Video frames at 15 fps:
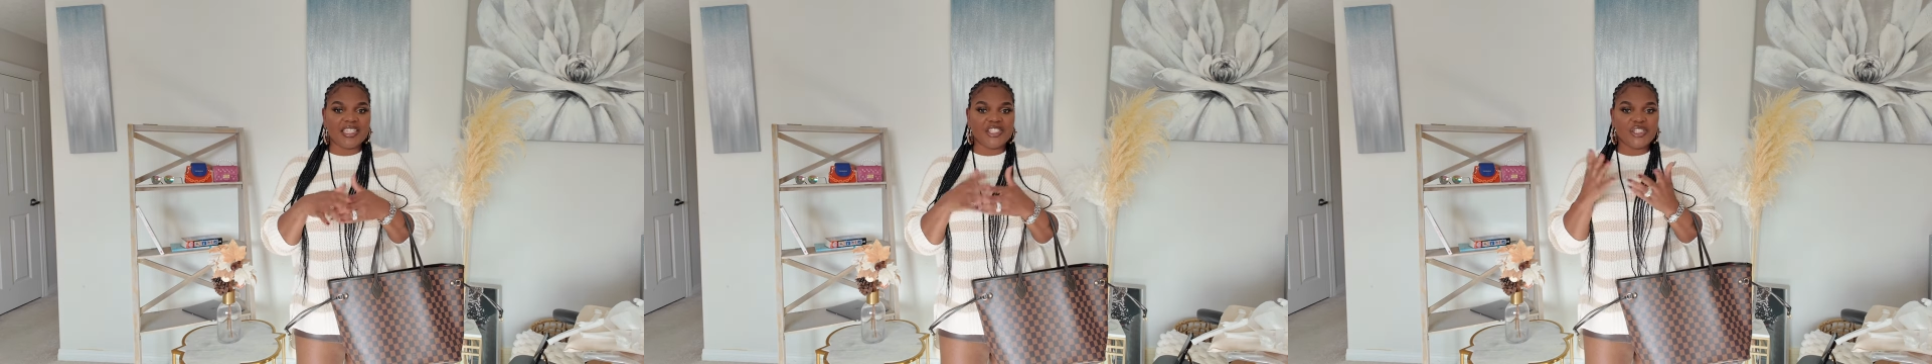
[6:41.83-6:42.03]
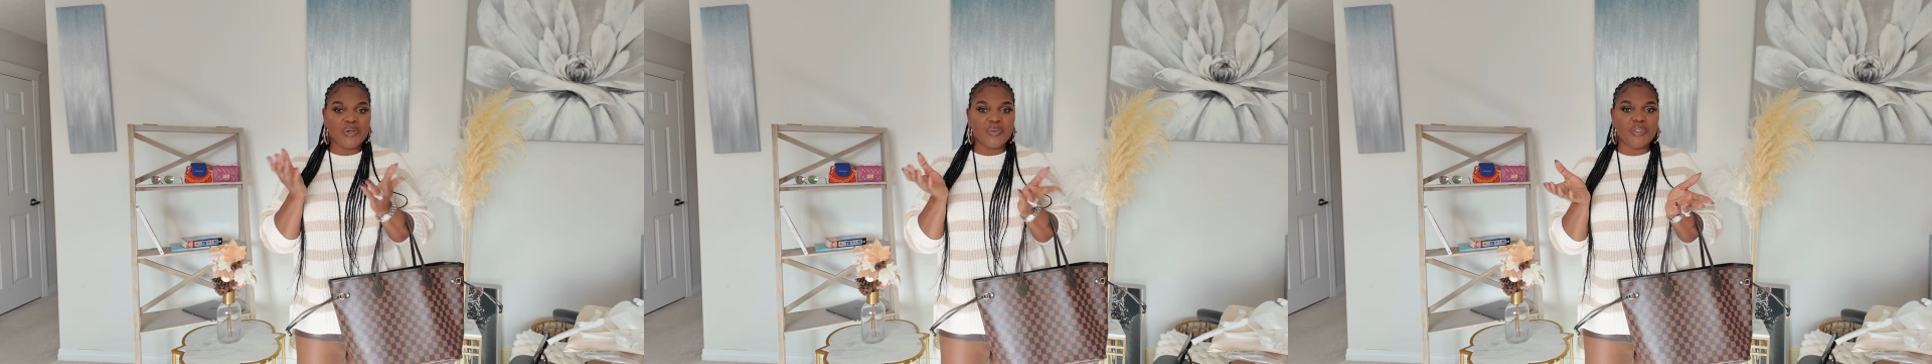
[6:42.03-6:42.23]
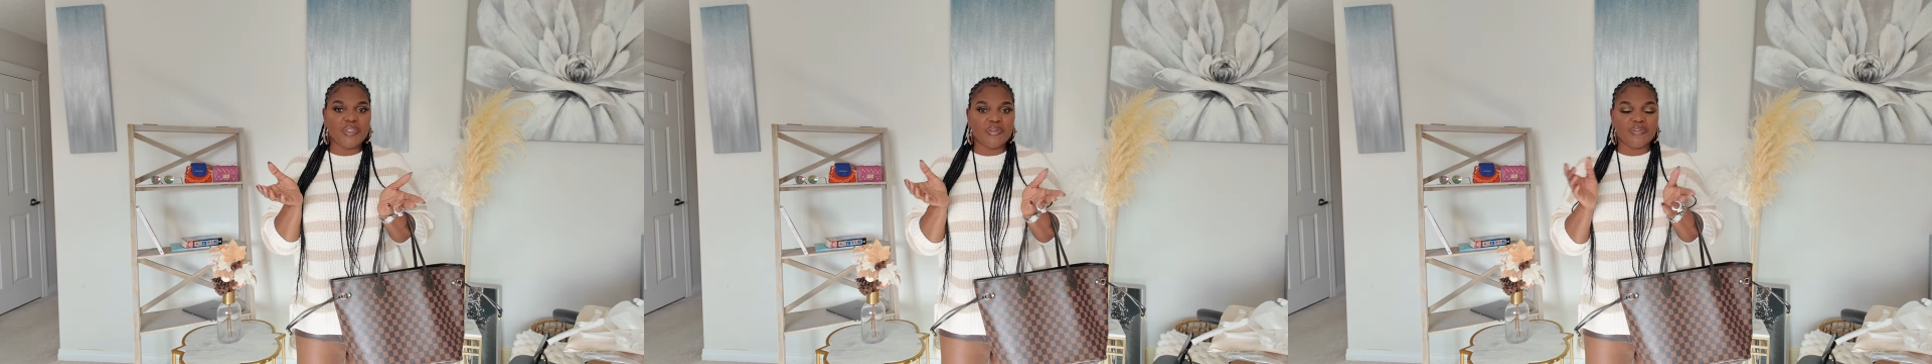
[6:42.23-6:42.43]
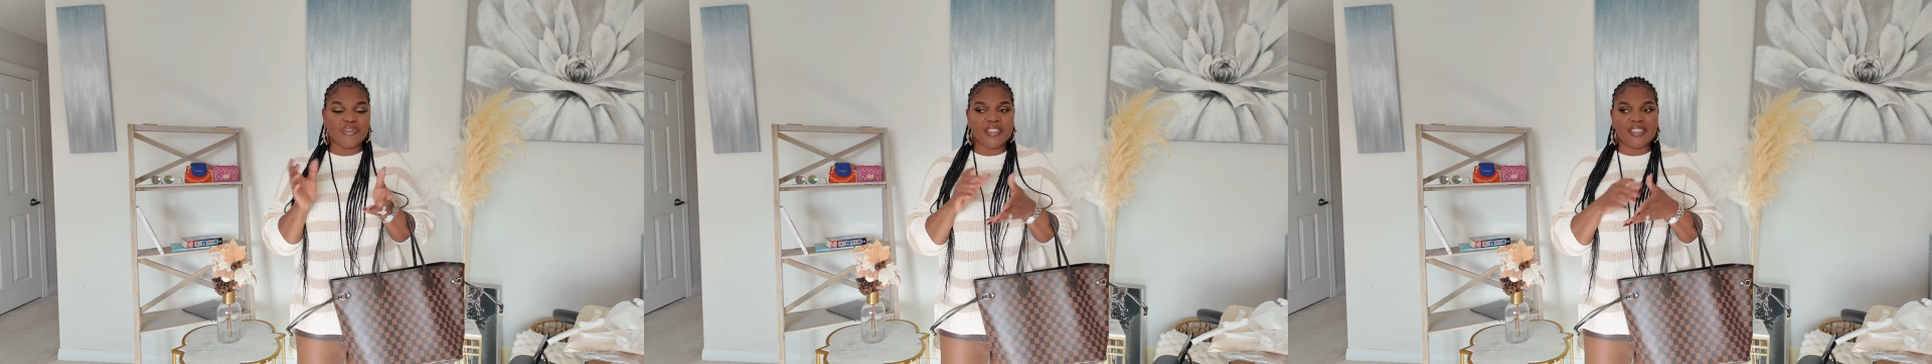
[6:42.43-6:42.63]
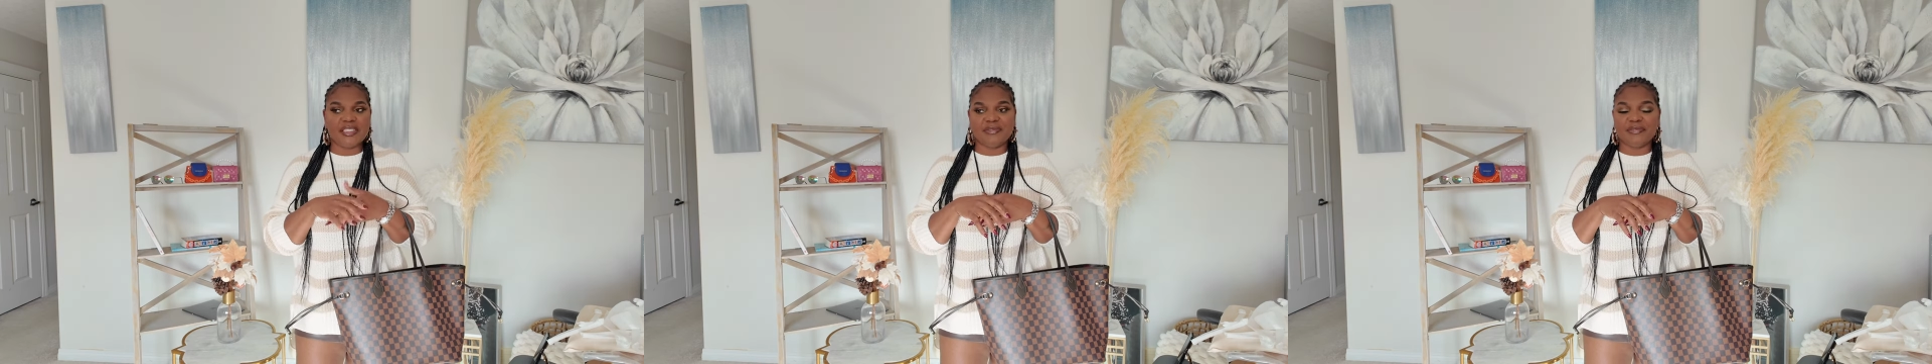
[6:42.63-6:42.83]
share with your
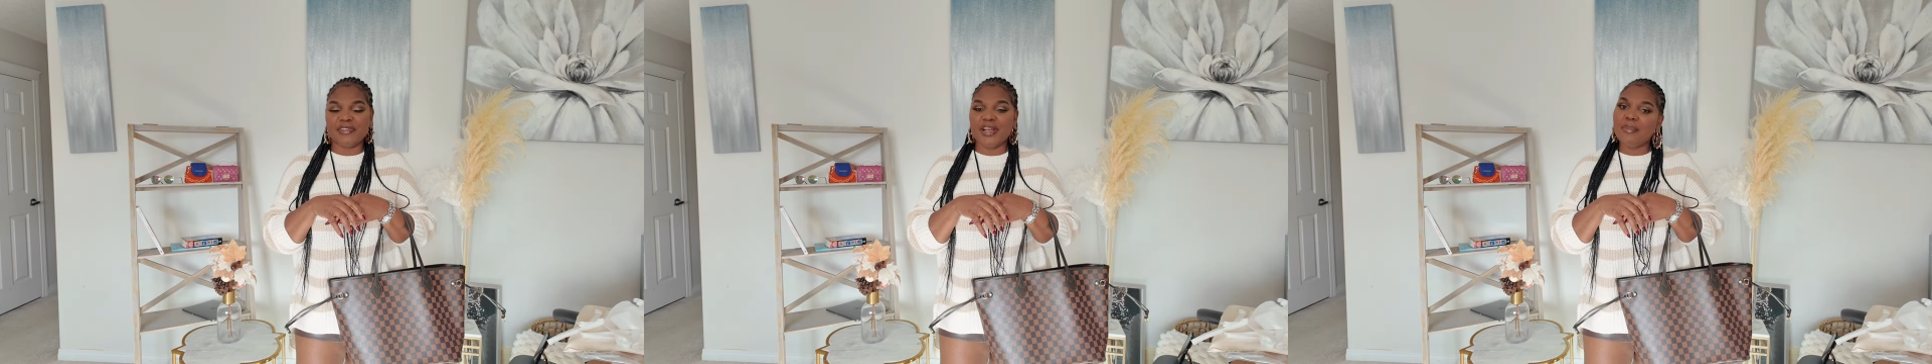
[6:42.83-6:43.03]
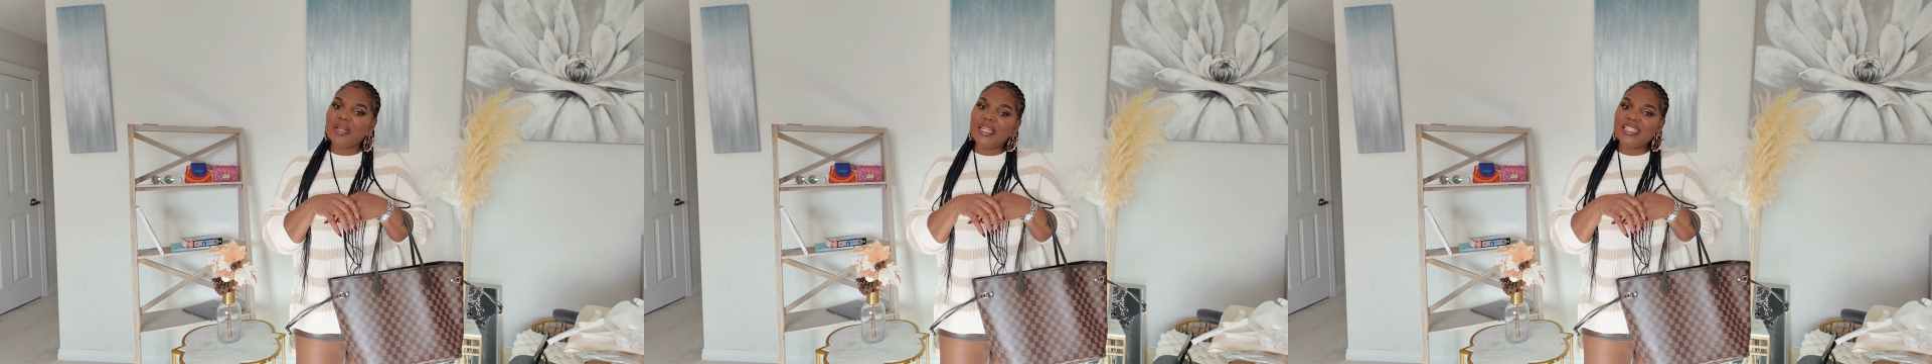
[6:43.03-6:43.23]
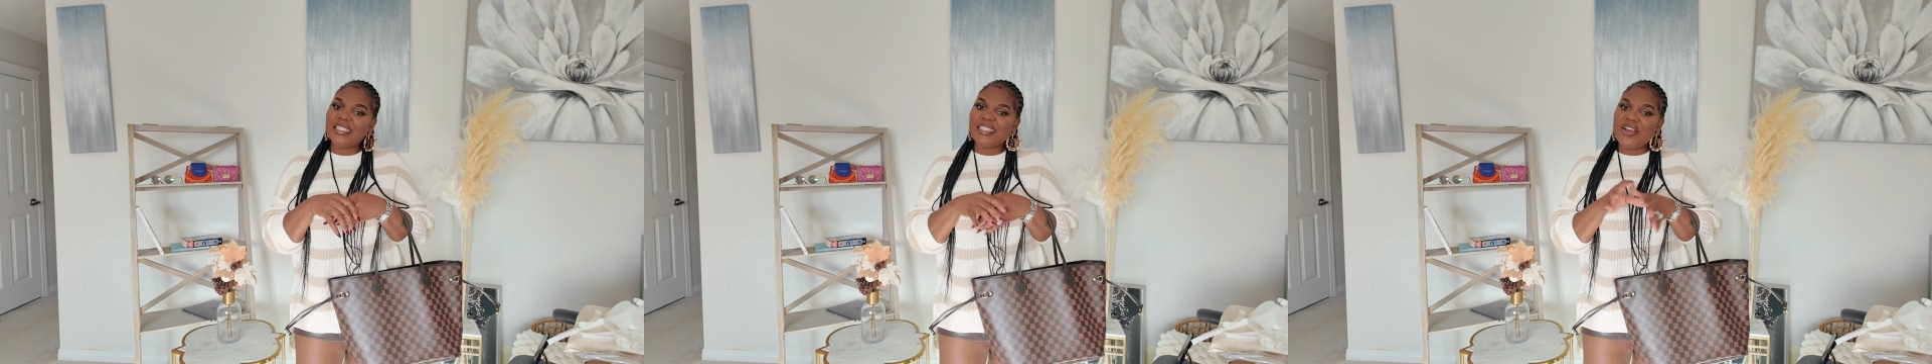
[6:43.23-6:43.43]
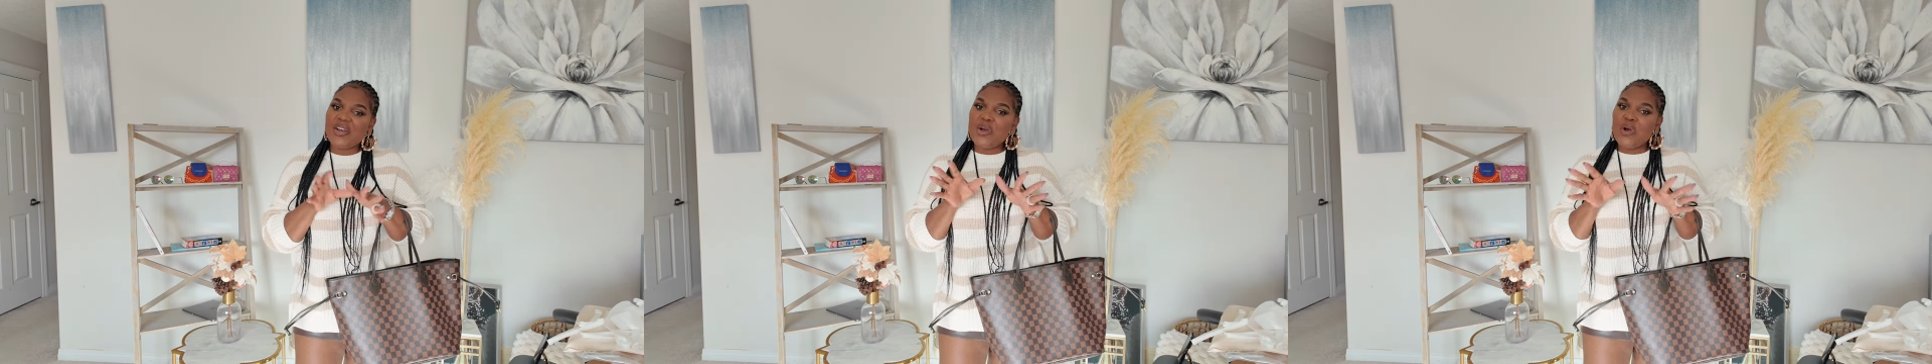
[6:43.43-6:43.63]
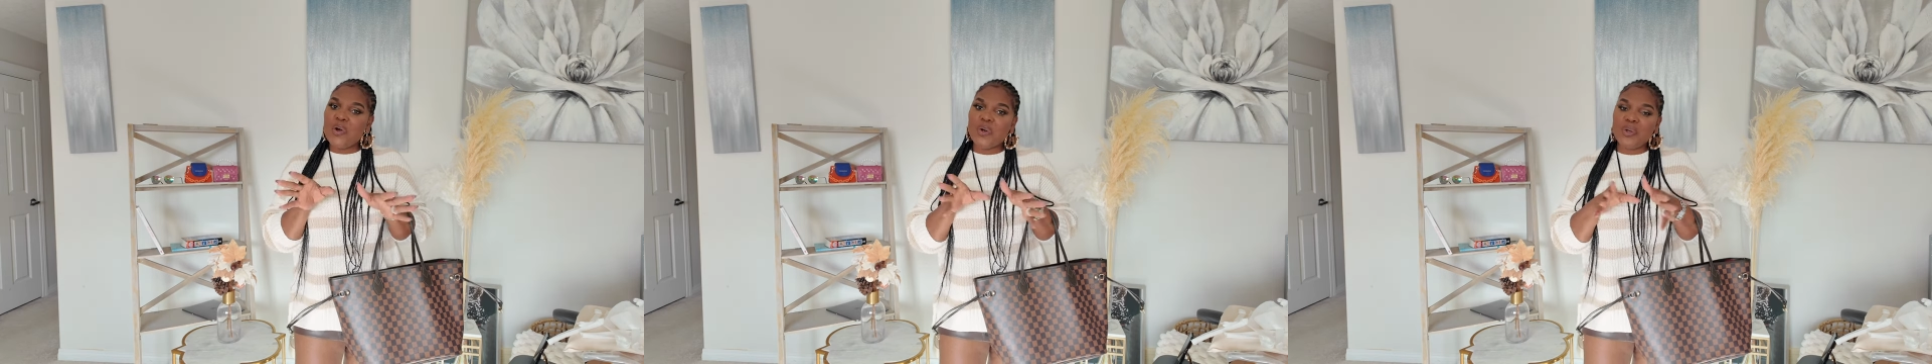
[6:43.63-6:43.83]
friends and families,
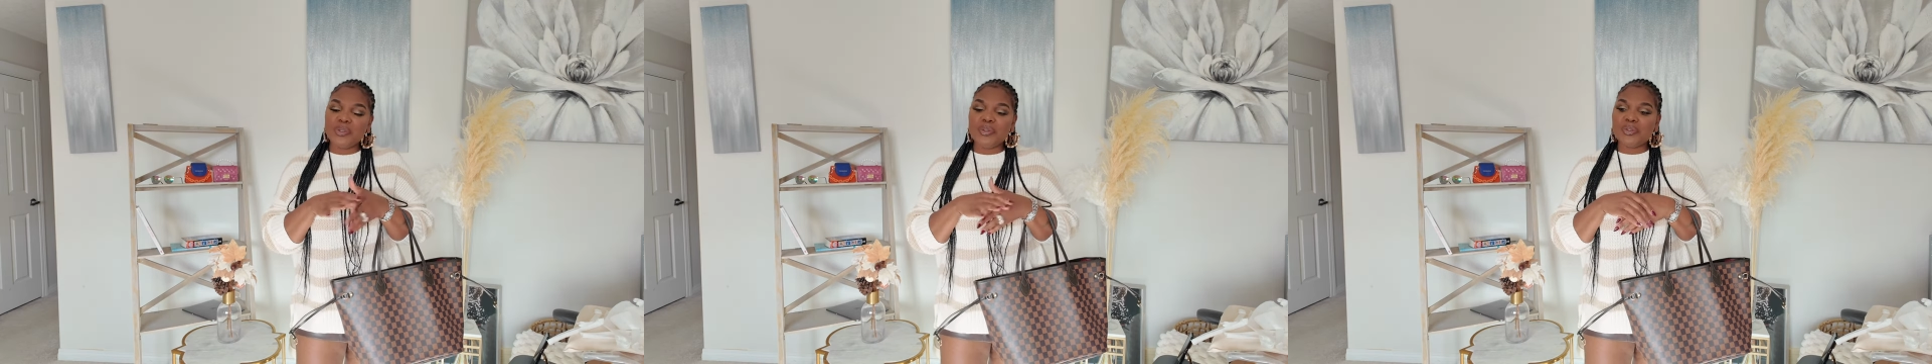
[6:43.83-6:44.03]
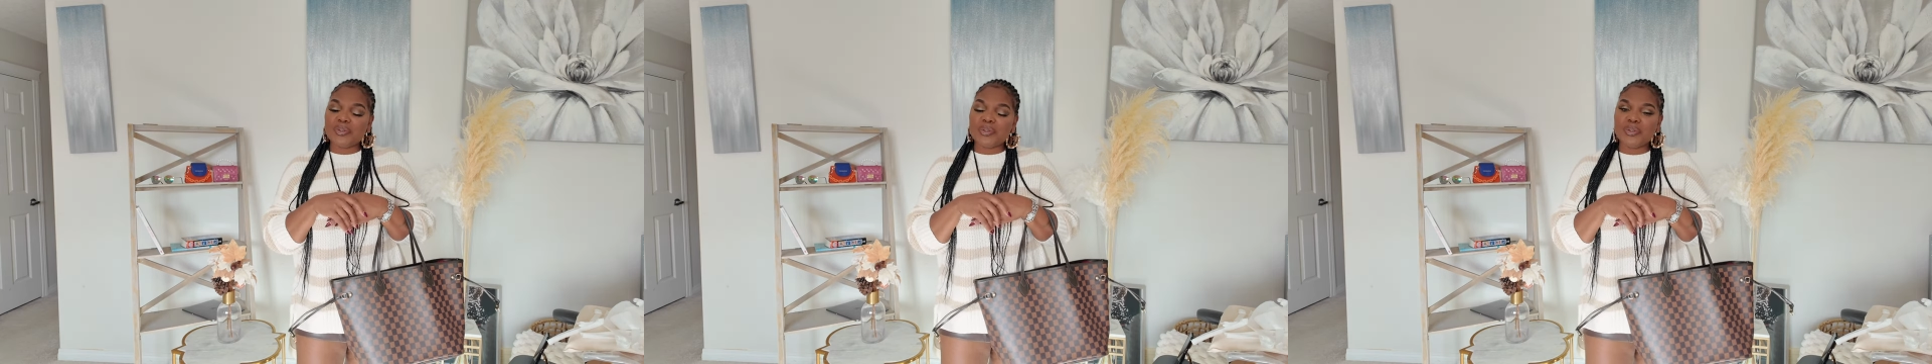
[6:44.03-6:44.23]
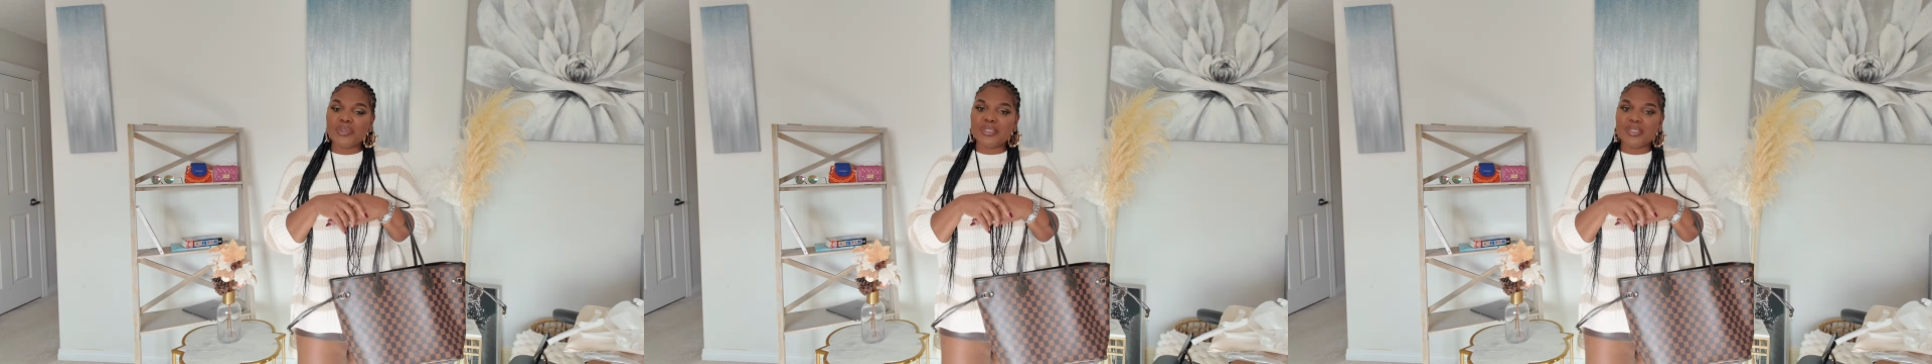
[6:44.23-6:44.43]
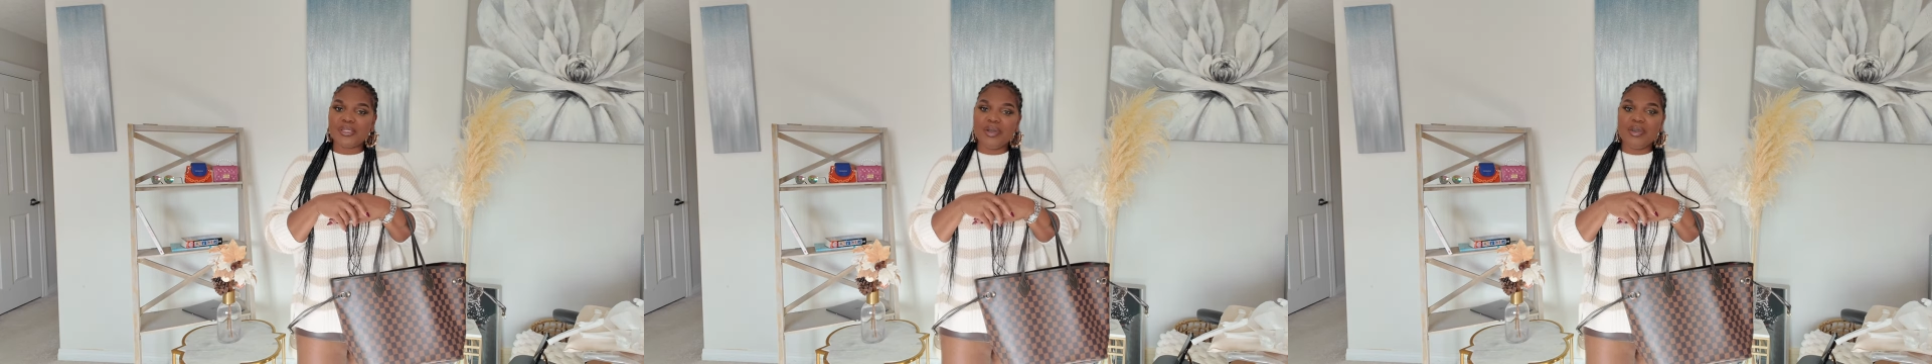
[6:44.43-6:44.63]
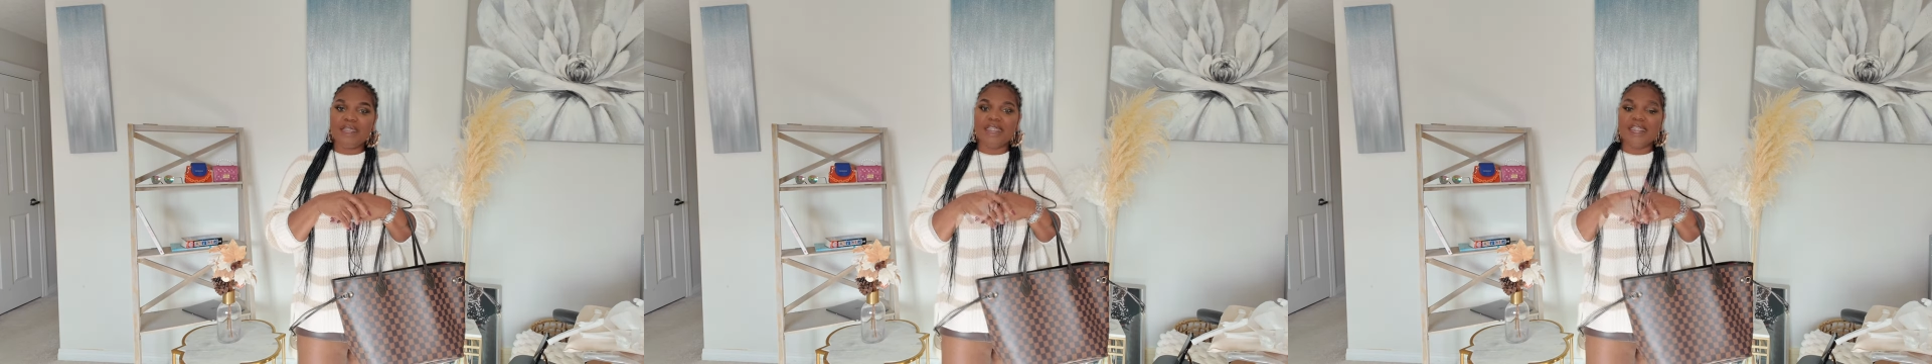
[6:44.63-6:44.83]
all those good stuff.